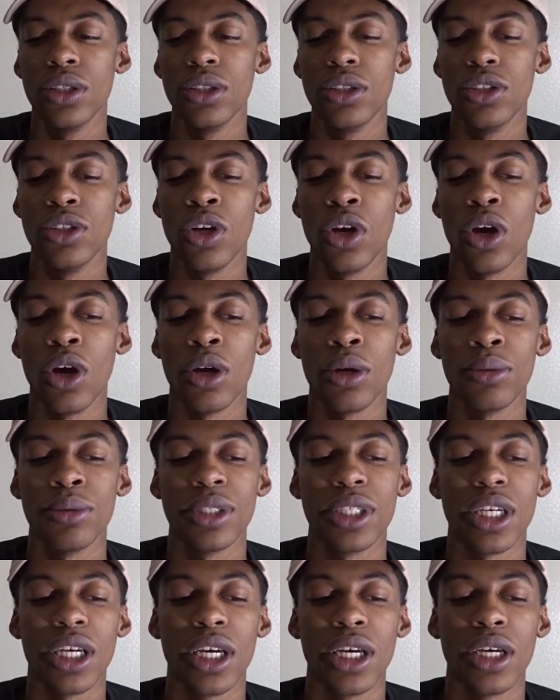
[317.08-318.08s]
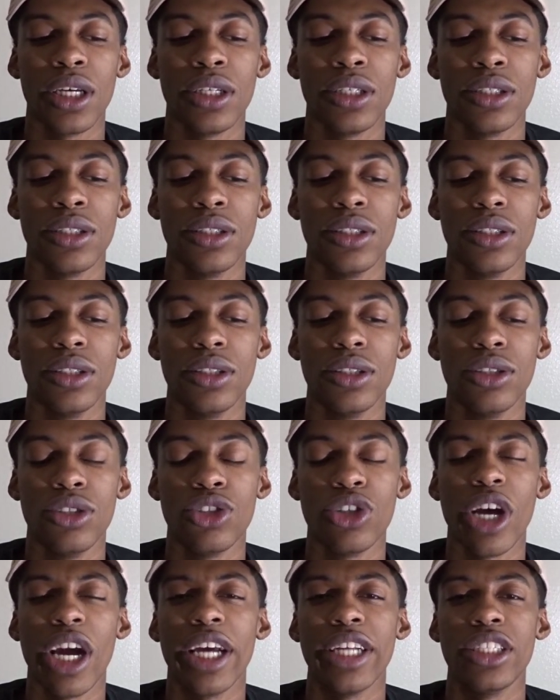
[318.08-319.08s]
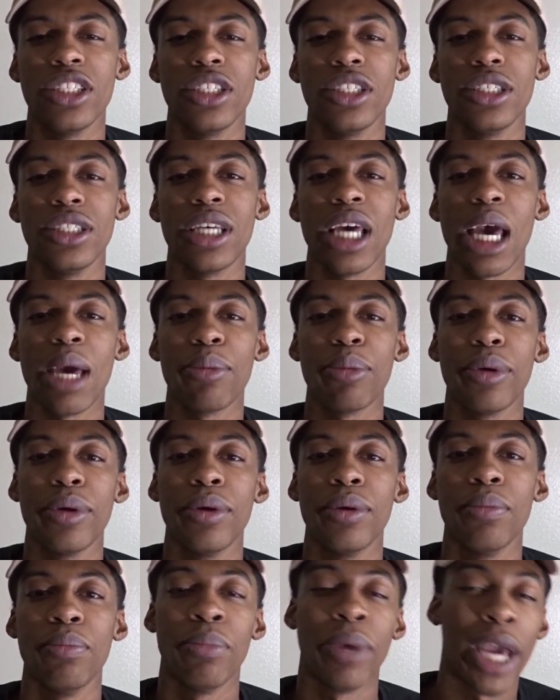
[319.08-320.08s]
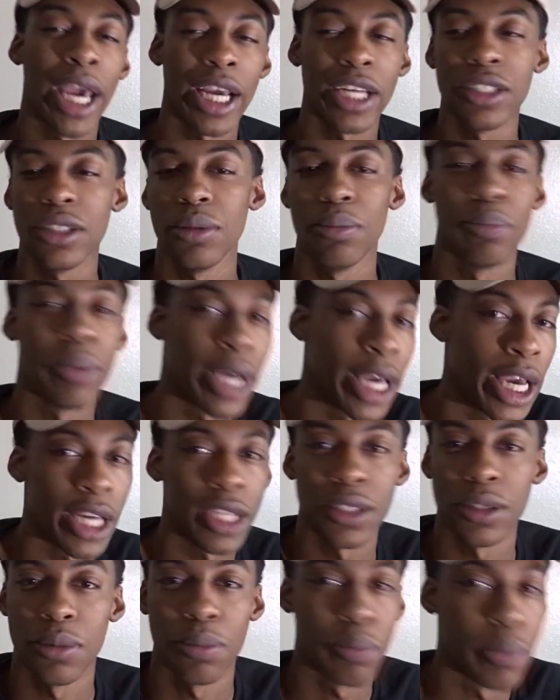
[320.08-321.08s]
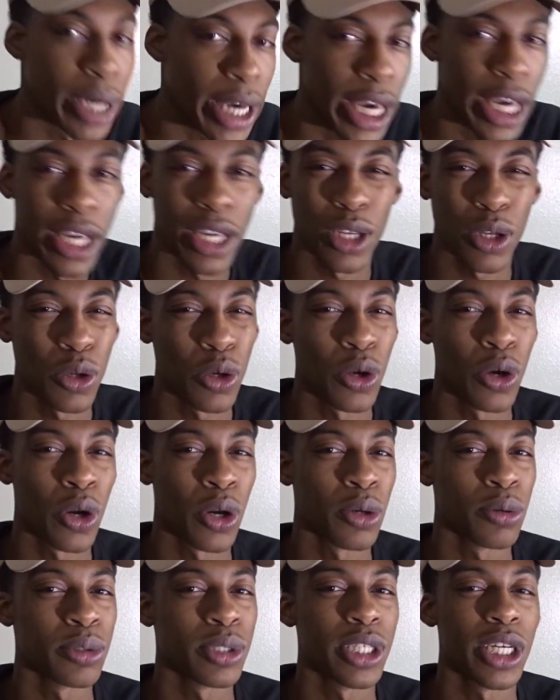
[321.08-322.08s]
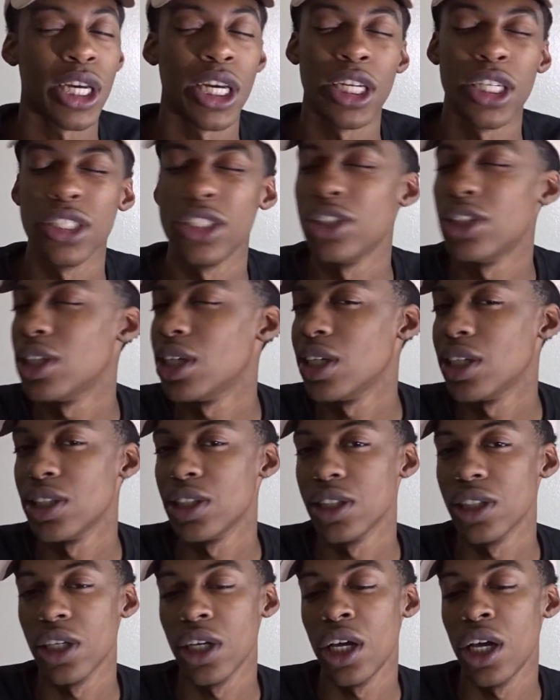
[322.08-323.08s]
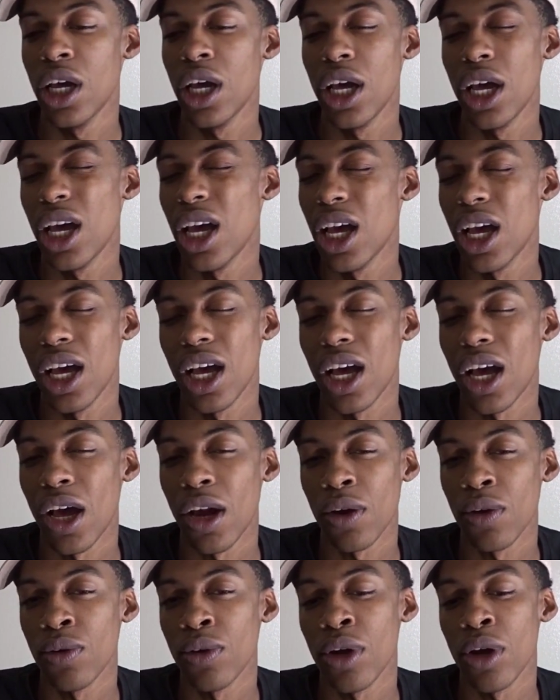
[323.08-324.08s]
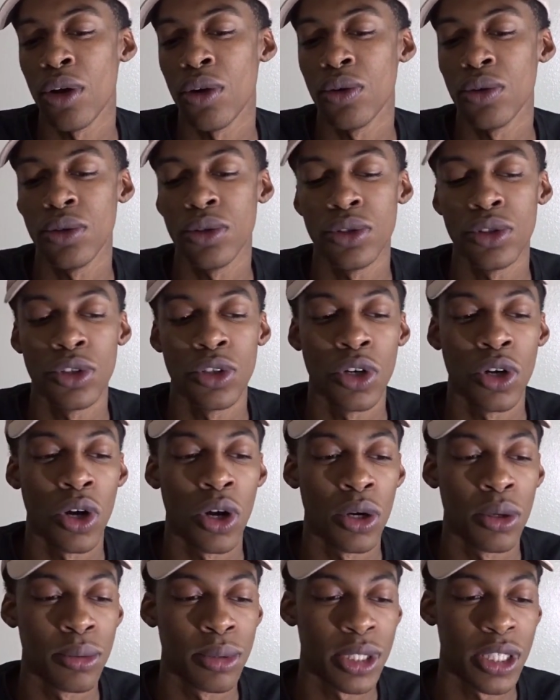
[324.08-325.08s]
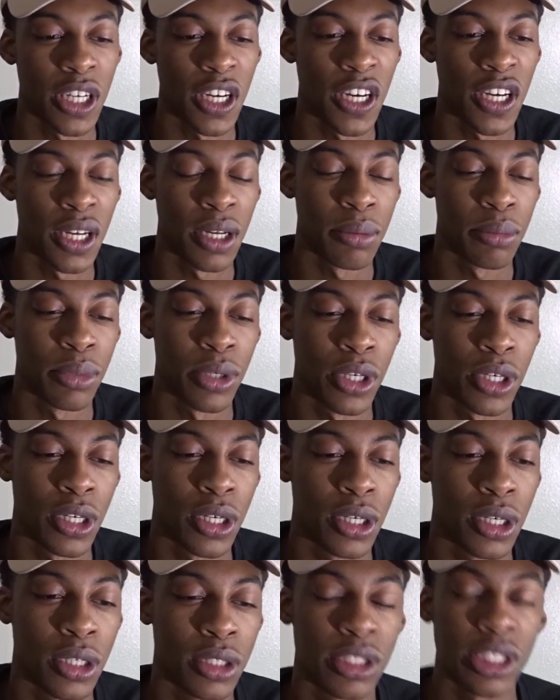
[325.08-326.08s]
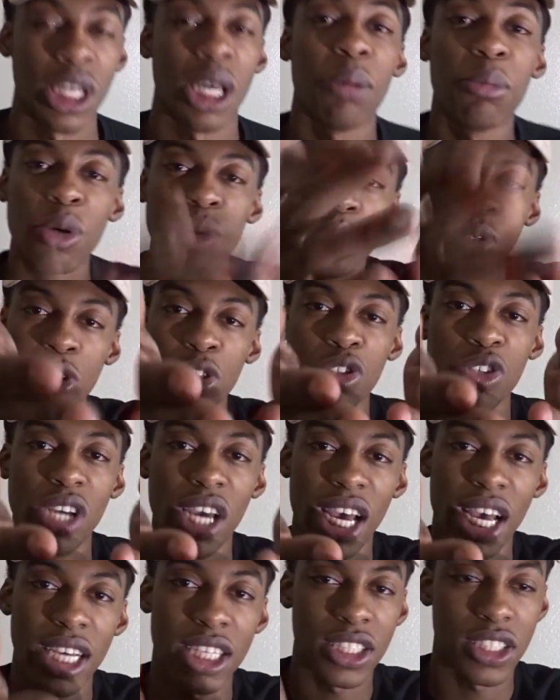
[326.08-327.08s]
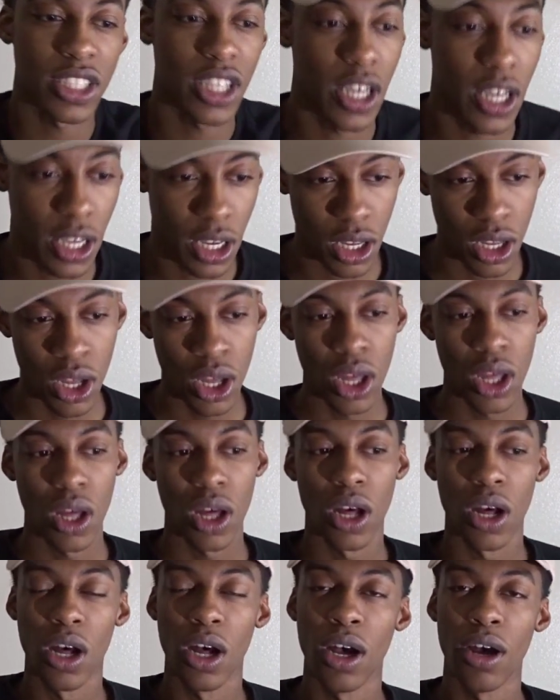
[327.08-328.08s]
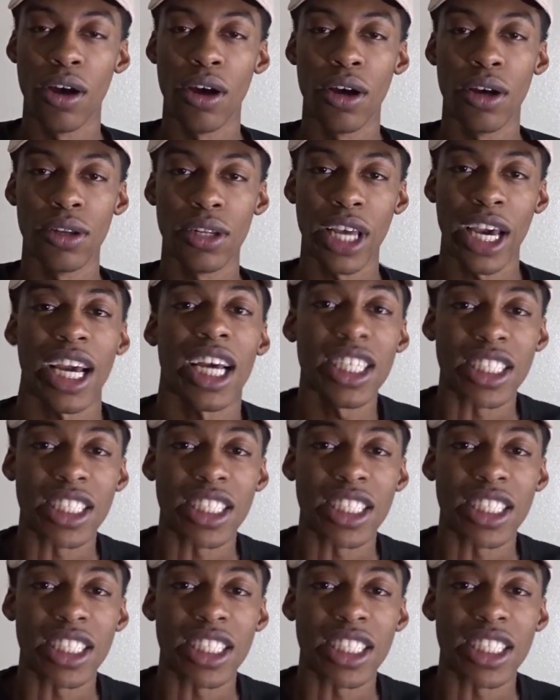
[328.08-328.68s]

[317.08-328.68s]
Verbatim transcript: you know what I'm saying, tragedies happen back to back to back. You know what I'm saying? It's just, I don't know. You know what I'm saying? But tell me what you guys think. Like